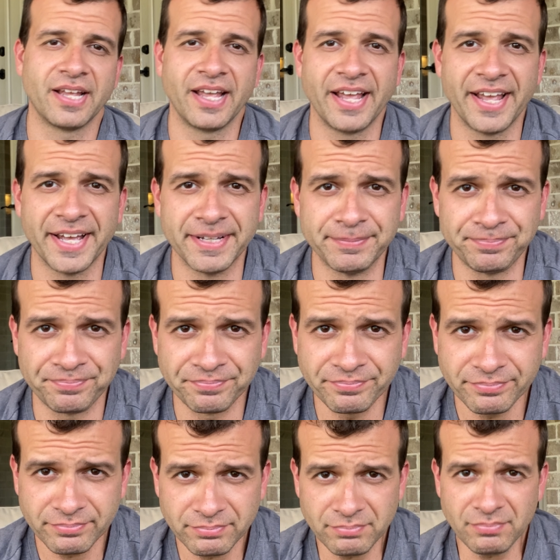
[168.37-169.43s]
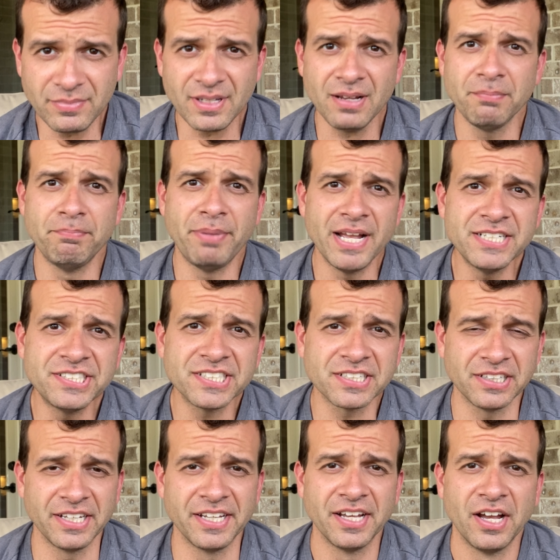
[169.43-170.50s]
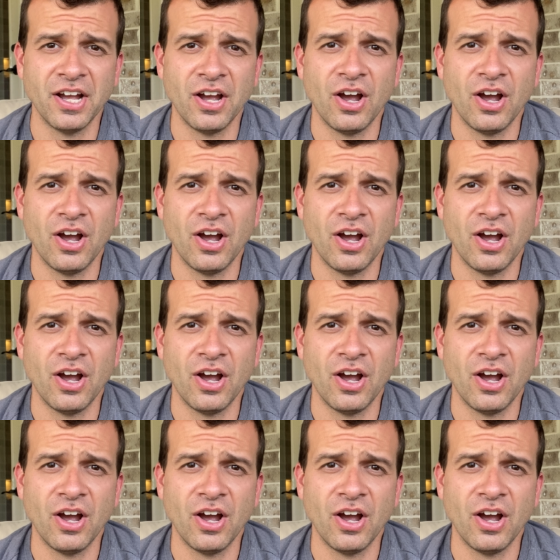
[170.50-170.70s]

and basically